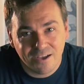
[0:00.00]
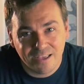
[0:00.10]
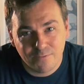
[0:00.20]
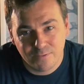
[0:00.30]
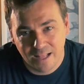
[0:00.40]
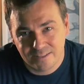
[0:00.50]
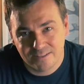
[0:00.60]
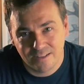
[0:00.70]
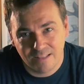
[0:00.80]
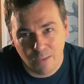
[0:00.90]
if that's
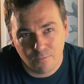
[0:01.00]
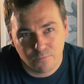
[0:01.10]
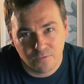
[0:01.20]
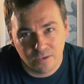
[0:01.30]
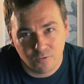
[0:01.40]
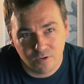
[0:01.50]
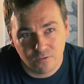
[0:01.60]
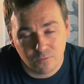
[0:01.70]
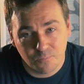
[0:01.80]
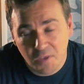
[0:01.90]
the type of thing you're
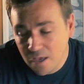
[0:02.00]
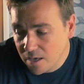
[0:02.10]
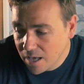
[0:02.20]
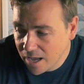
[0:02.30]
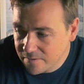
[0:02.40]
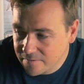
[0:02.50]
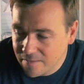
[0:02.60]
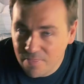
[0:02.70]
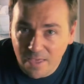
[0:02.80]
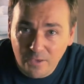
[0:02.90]
into.
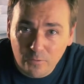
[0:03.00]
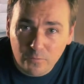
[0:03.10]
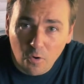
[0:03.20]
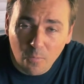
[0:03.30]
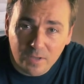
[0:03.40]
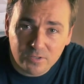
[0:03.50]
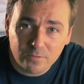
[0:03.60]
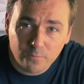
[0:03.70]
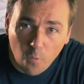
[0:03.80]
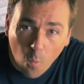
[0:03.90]
Guys, thank you so much
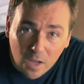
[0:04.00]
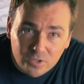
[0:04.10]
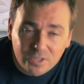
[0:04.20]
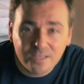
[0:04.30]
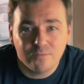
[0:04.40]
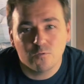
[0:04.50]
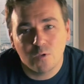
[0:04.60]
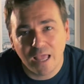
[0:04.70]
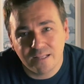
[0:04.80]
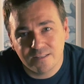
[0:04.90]
for watching. If you
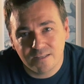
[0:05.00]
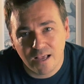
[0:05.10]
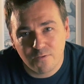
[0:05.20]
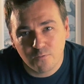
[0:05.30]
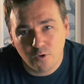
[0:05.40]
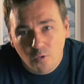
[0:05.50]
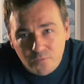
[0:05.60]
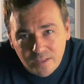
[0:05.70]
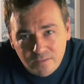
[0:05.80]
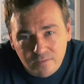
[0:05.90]
like this kind of
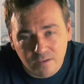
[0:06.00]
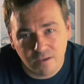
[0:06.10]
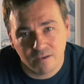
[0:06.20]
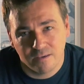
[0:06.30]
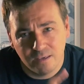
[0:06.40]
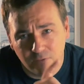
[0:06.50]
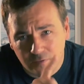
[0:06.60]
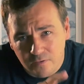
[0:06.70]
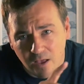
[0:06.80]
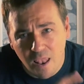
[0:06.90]
content, give
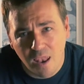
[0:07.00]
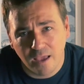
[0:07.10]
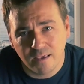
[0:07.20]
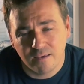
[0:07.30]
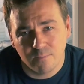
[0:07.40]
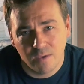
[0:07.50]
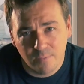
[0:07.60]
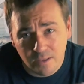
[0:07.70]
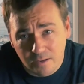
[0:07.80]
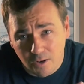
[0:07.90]
us a like,
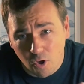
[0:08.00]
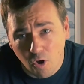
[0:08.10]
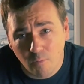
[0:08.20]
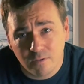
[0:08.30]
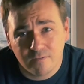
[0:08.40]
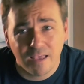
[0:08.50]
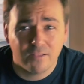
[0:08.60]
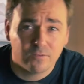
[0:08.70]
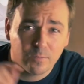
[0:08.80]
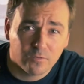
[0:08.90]
maybe a little comment,
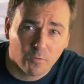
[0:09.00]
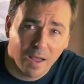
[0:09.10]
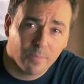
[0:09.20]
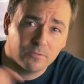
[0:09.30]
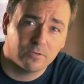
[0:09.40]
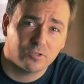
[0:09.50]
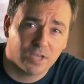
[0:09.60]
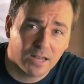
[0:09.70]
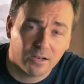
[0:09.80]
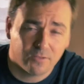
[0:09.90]
and subscribe to the
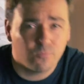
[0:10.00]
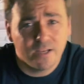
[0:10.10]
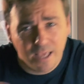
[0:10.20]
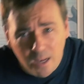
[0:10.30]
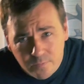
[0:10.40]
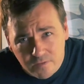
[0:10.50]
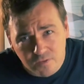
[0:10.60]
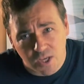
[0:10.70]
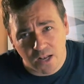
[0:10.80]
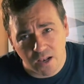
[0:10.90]
channel. It really helps the
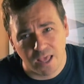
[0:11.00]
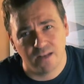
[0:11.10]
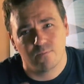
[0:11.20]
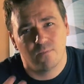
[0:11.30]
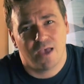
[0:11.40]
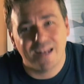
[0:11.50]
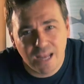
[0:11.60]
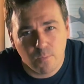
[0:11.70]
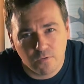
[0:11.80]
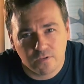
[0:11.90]
channel and it
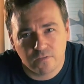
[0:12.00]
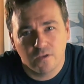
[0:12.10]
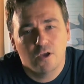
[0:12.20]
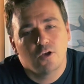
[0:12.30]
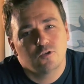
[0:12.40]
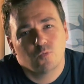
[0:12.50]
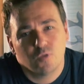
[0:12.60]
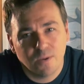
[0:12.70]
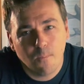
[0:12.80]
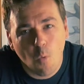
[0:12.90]
enables us to
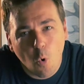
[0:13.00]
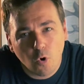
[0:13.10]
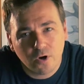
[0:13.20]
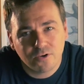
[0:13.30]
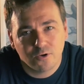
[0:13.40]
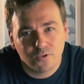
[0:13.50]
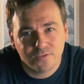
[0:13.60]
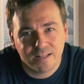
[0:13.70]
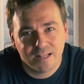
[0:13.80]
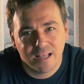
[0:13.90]
bring more
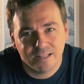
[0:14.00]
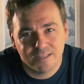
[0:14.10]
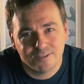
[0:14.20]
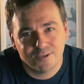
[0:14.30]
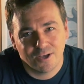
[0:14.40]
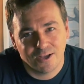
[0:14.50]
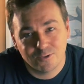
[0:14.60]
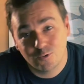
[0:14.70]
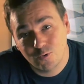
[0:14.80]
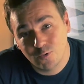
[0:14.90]
content like this
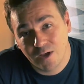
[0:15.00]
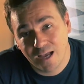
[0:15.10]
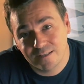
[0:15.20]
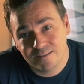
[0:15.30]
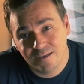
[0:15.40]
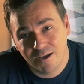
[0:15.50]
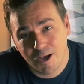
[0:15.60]
to you guys.